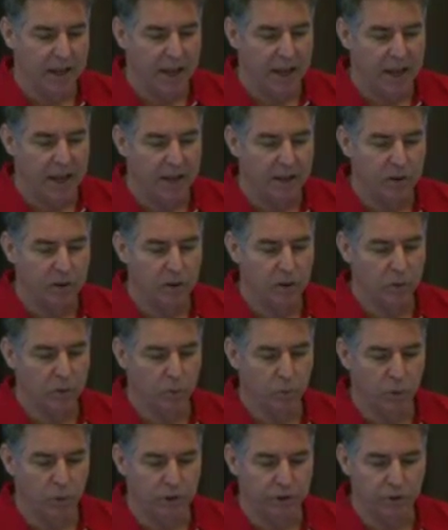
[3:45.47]
And
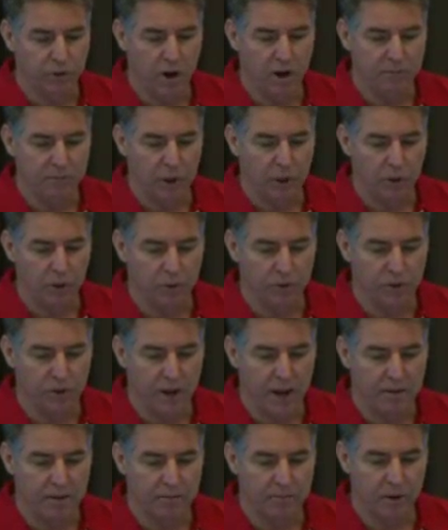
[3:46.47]
with Triumph, you can also
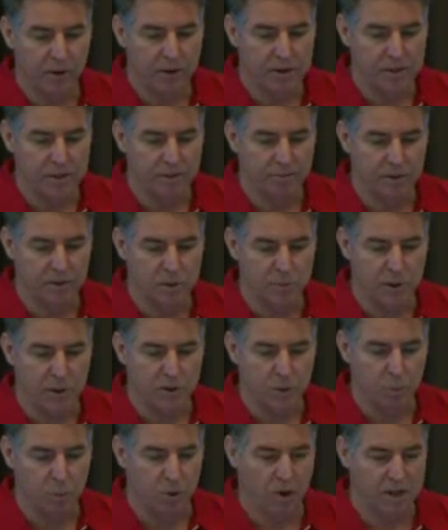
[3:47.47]
have various different
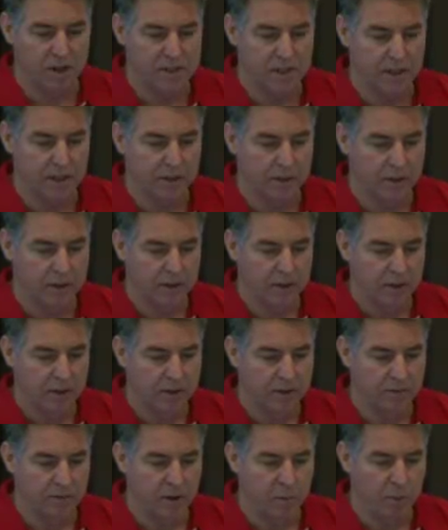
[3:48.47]
special pricing.
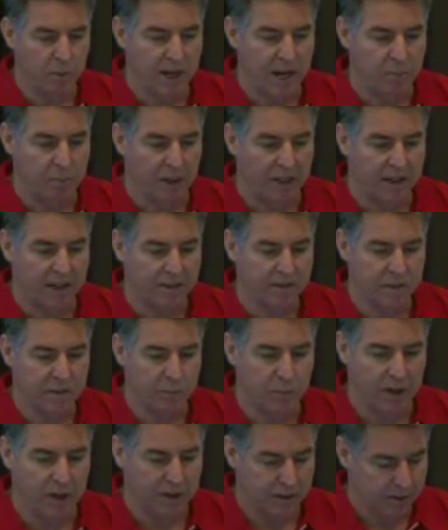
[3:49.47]
So if I bring up a
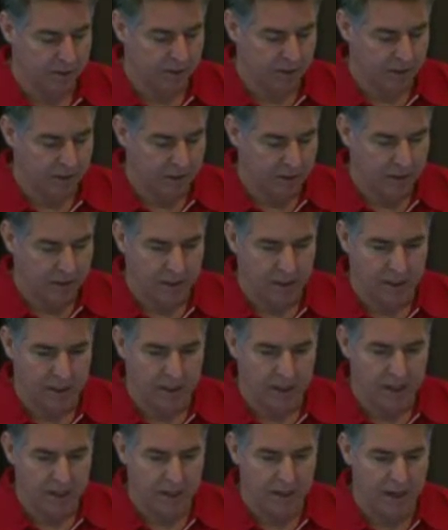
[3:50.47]
customer
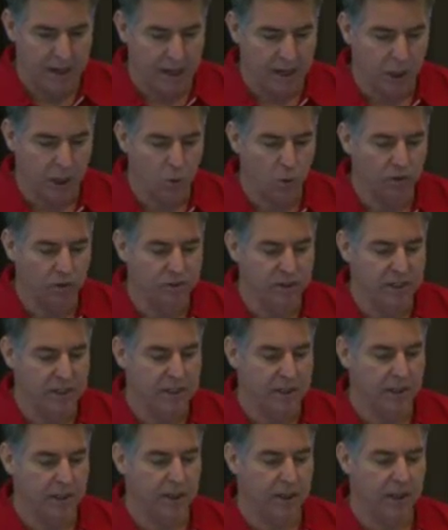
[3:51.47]
and a
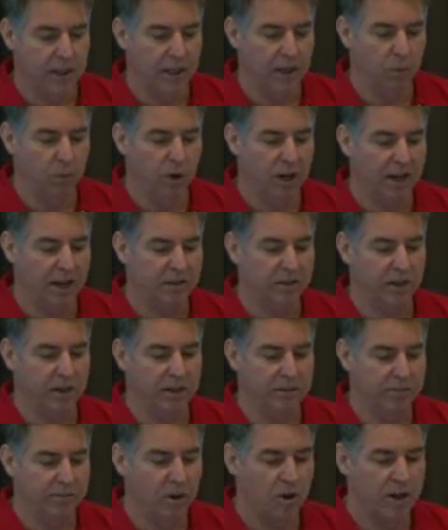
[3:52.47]
quantity, it will
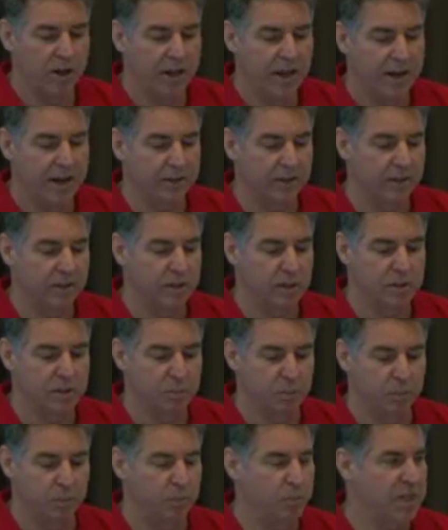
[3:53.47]
actually find out that this
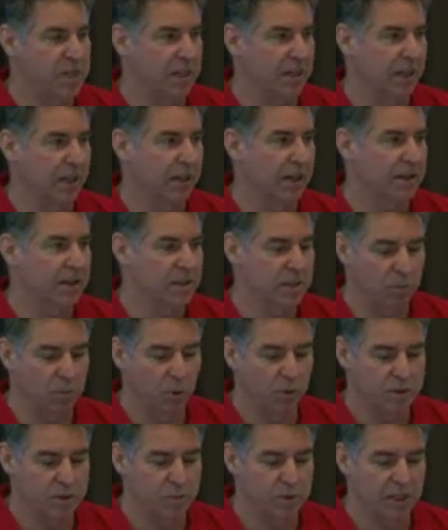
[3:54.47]
particular customer
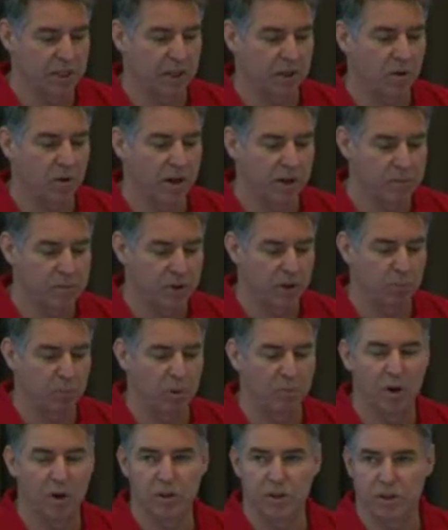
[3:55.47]
or this particular item's on a
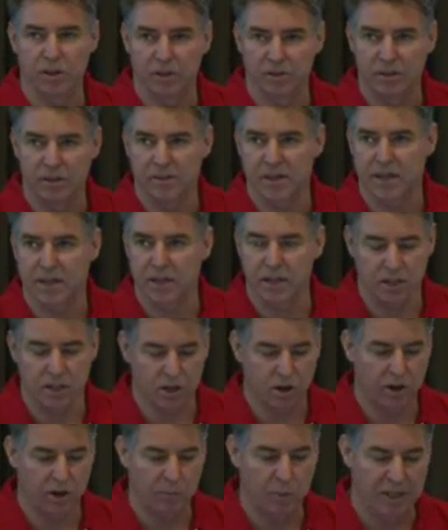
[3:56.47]
promotion. So it's actually
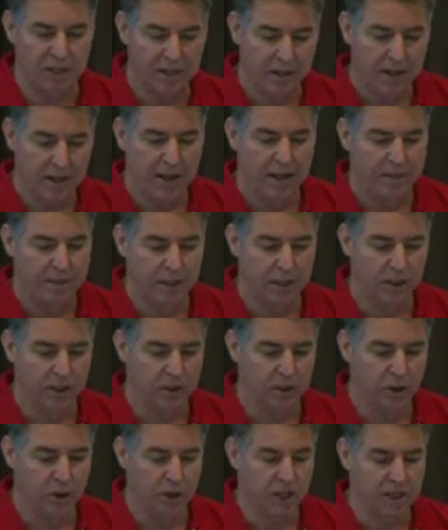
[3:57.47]
showing me that
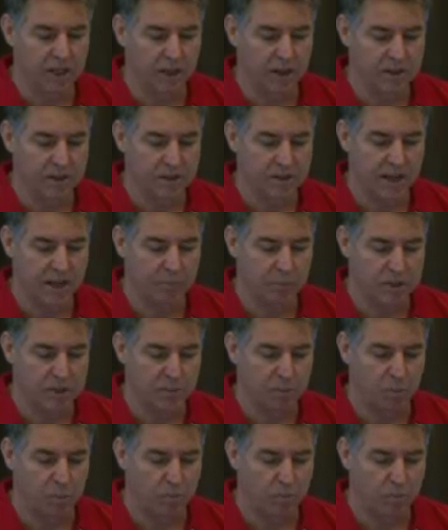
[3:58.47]
not only can I just have my